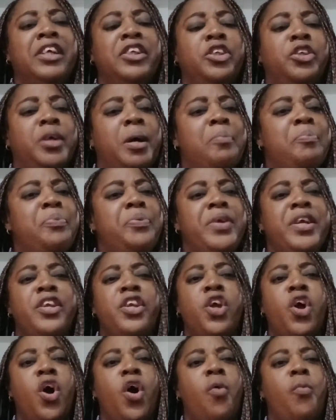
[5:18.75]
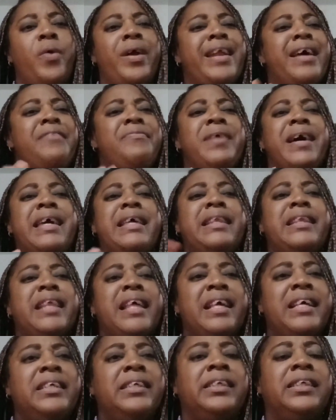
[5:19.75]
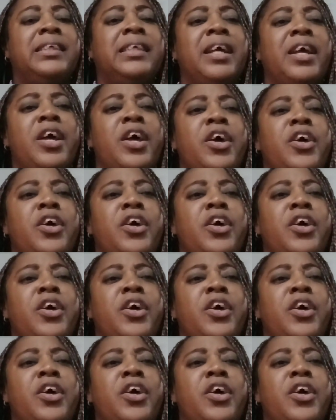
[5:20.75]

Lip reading: entrepreneur, whatever it is,